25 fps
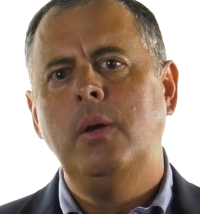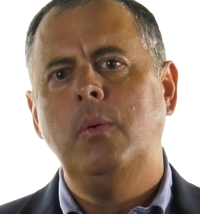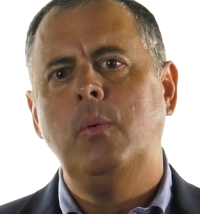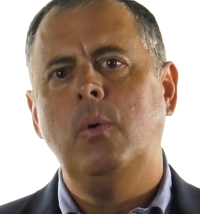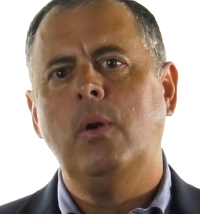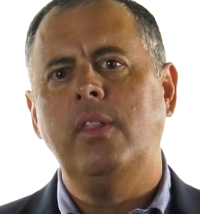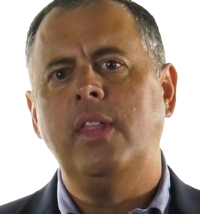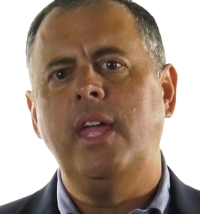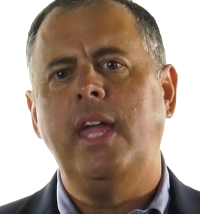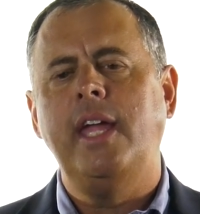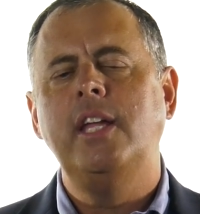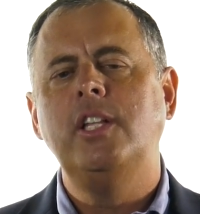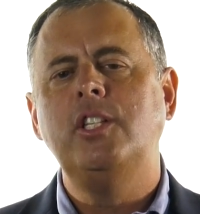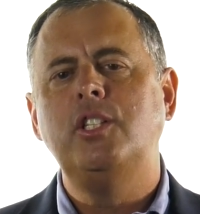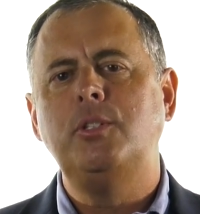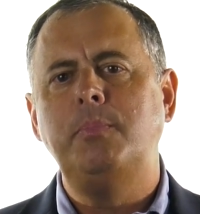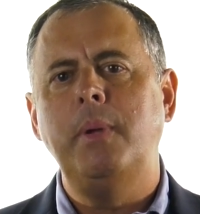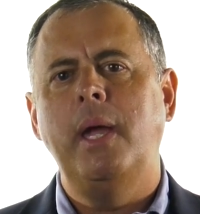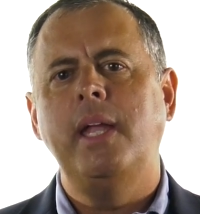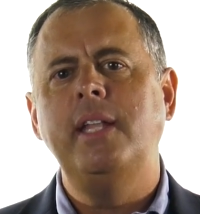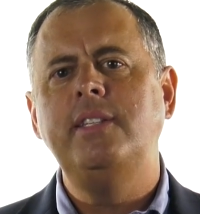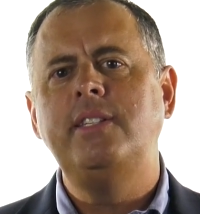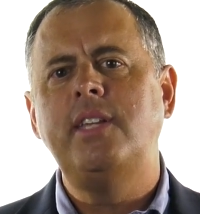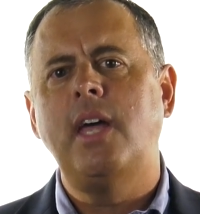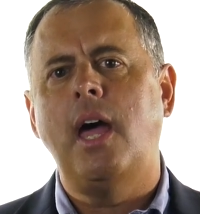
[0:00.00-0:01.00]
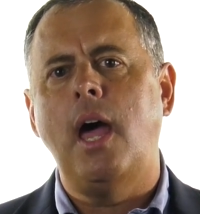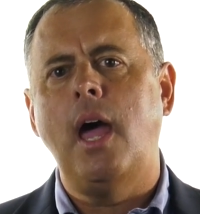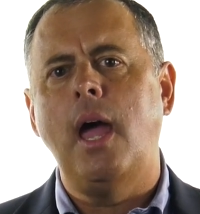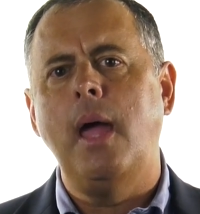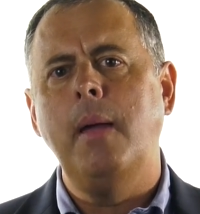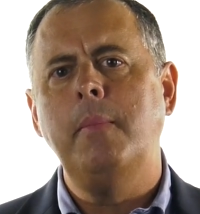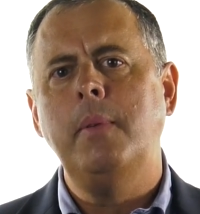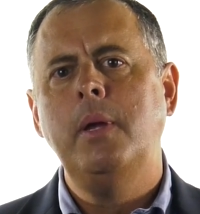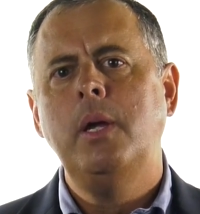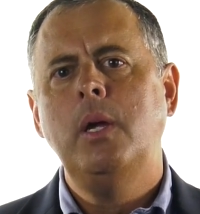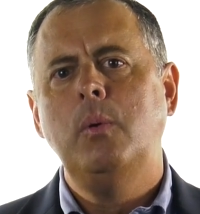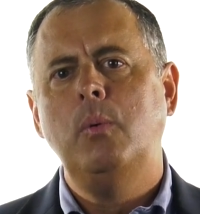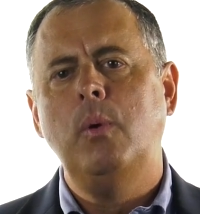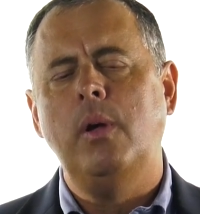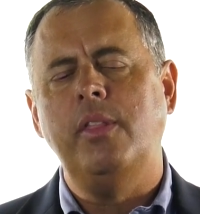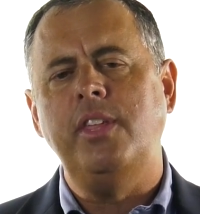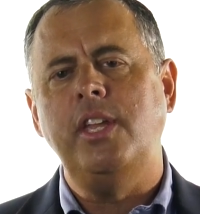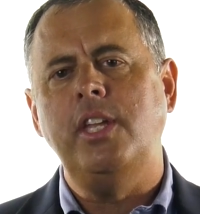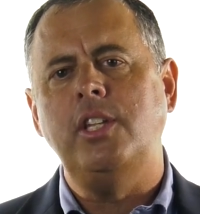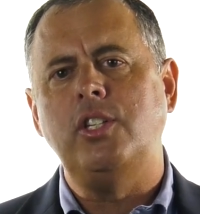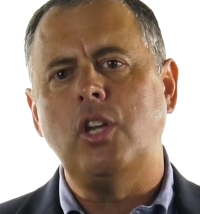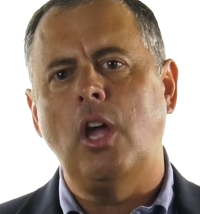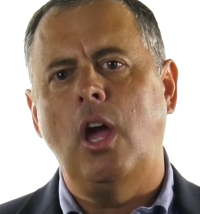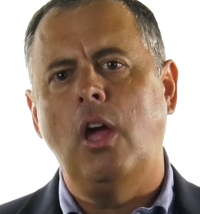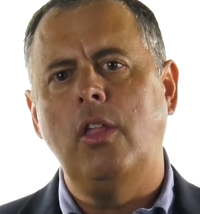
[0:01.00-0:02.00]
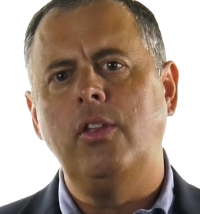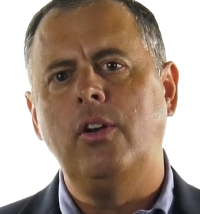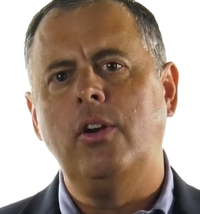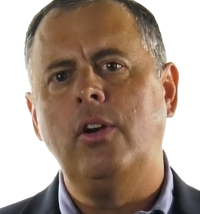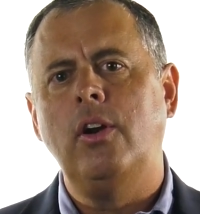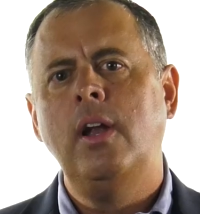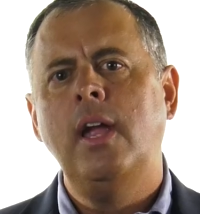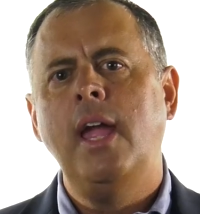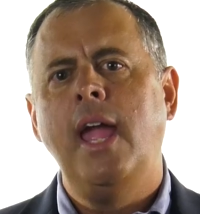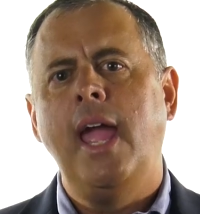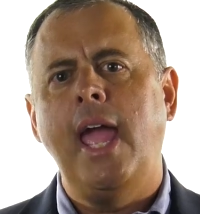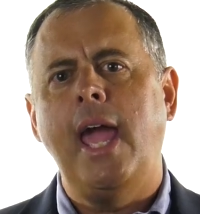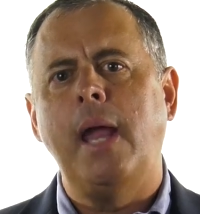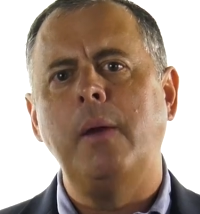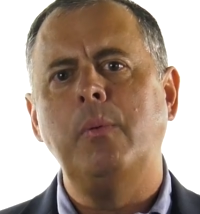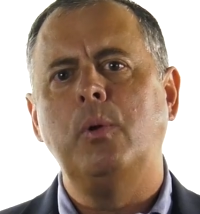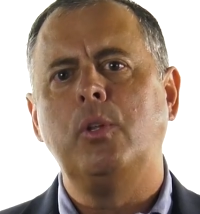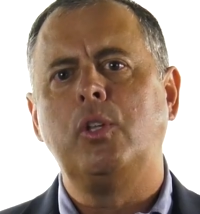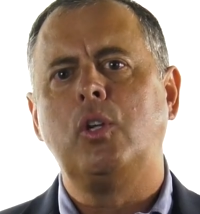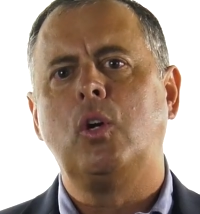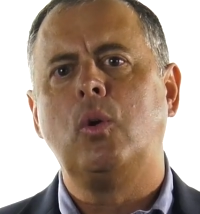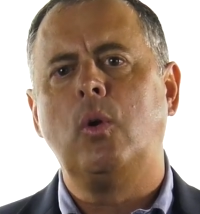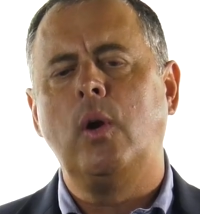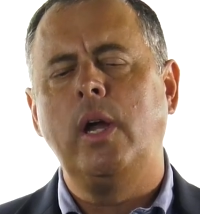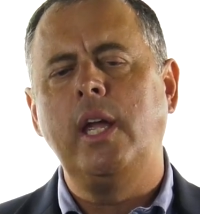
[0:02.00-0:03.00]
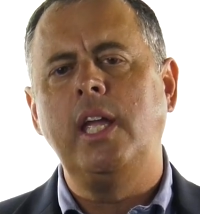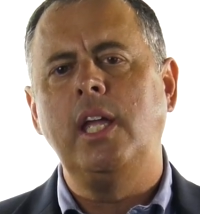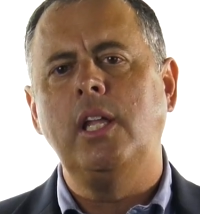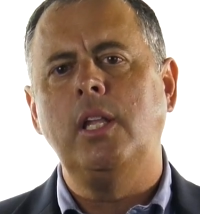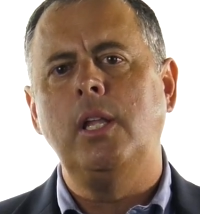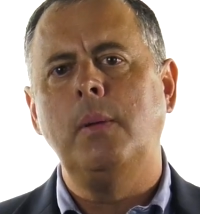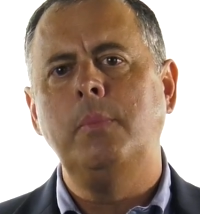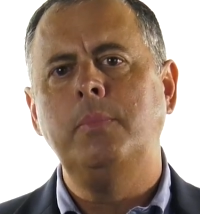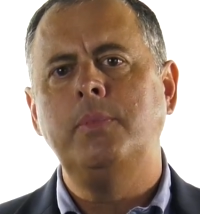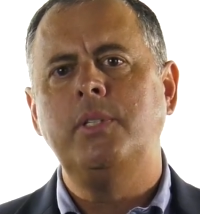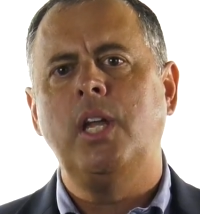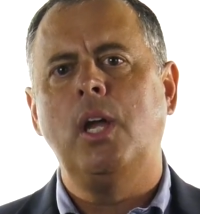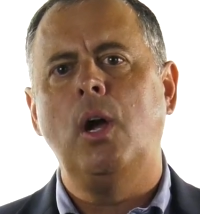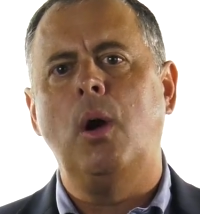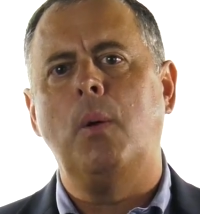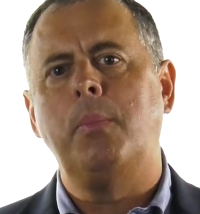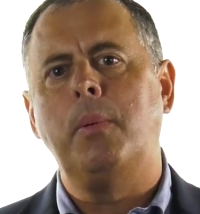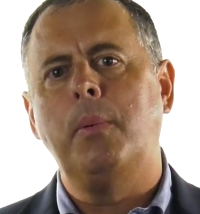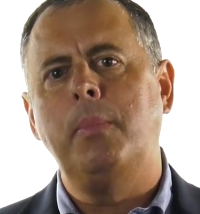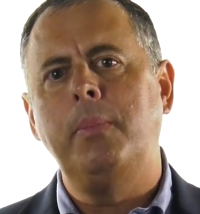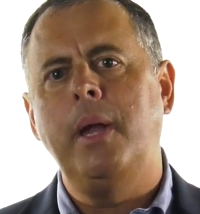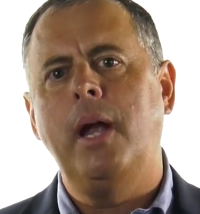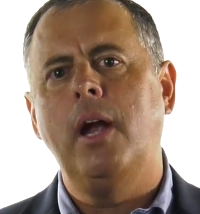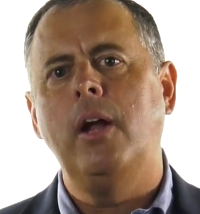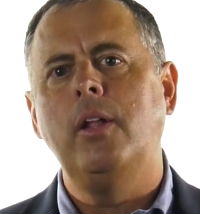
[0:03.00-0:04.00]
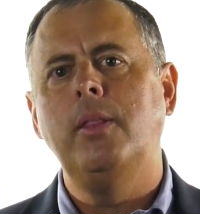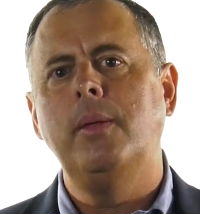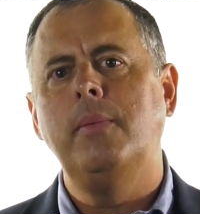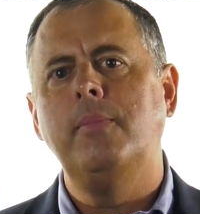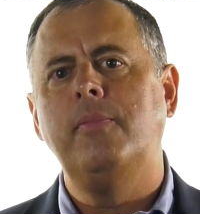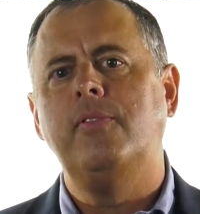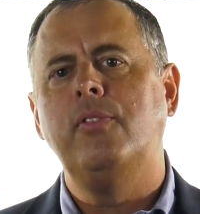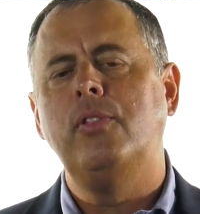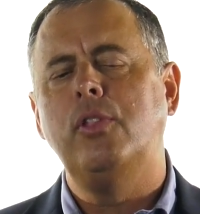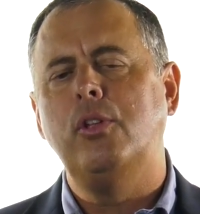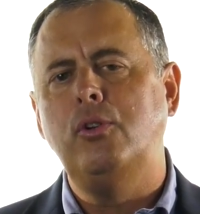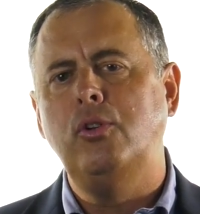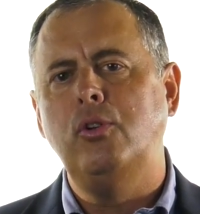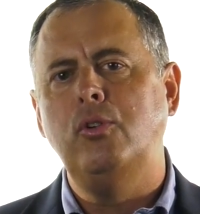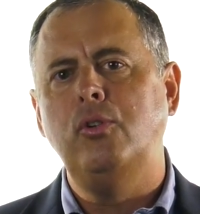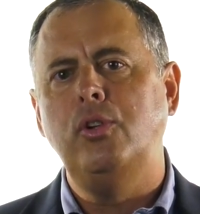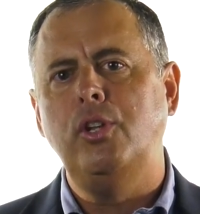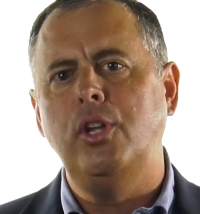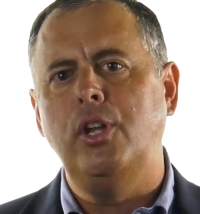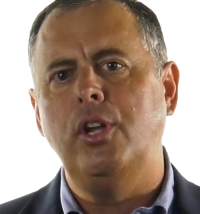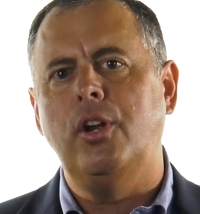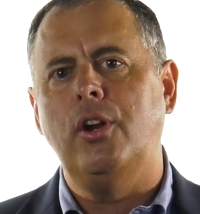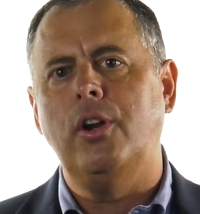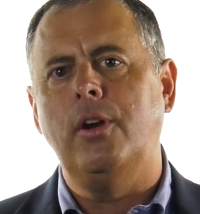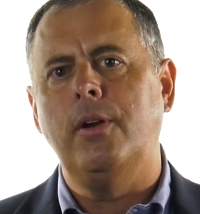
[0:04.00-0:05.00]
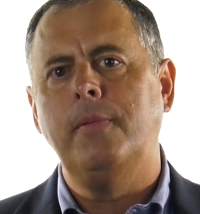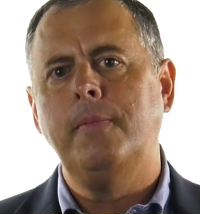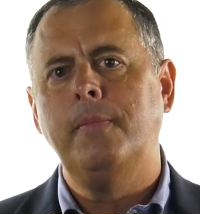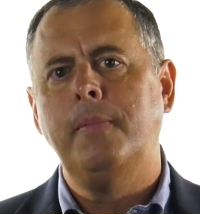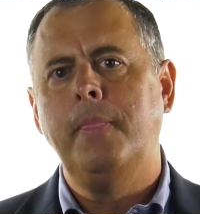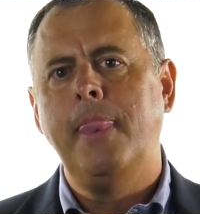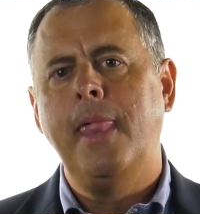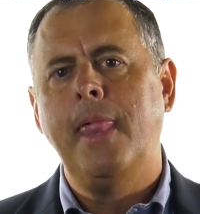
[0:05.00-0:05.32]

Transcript: where they can spend time with each other and with curriculum to help prepare them for the new year.